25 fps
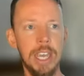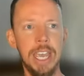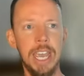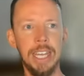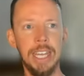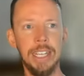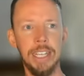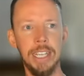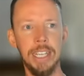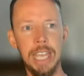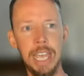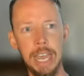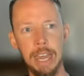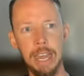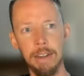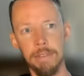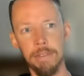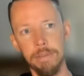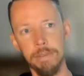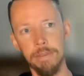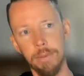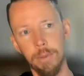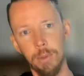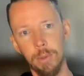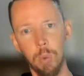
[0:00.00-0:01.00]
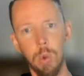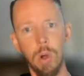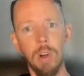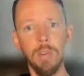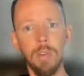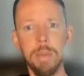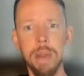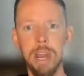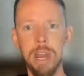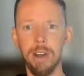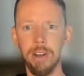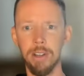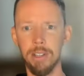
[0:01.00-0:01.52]
and then they have 12
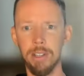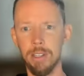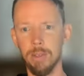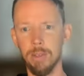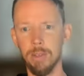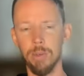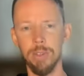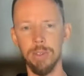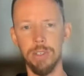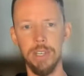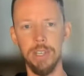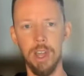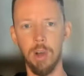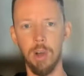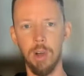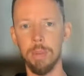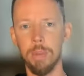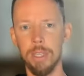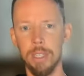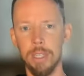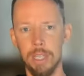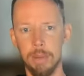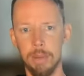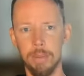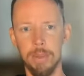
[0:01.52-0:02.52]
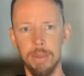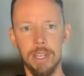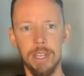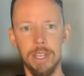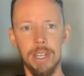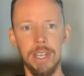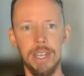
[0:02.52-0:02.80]
paralegals helping them.